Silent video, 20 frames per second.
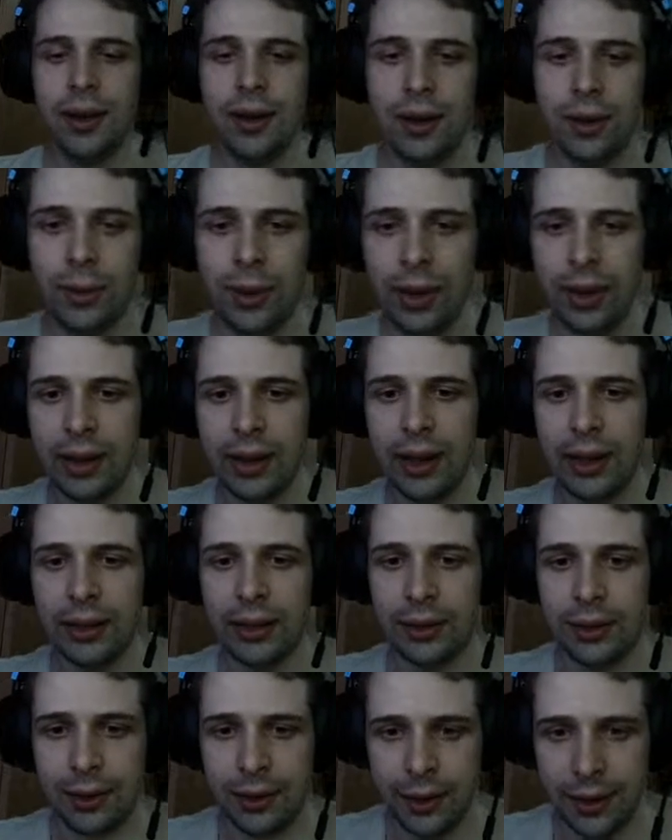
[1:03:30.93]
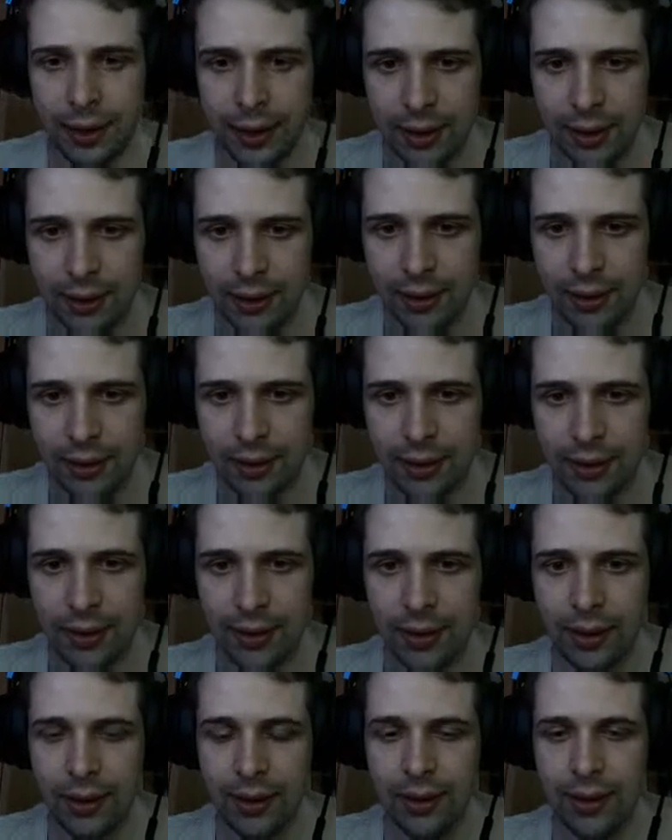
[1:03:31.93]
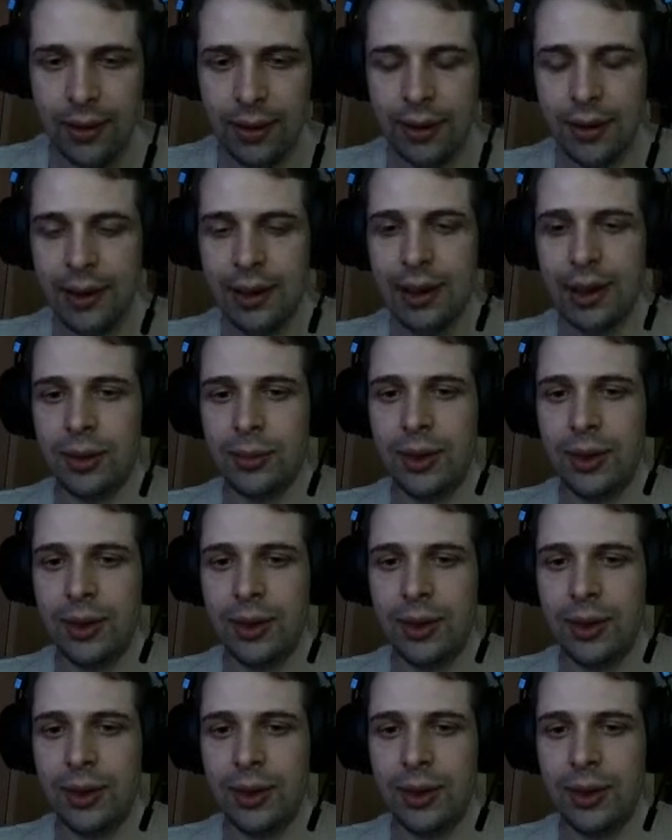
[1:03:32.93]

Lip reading: We hide cursor, then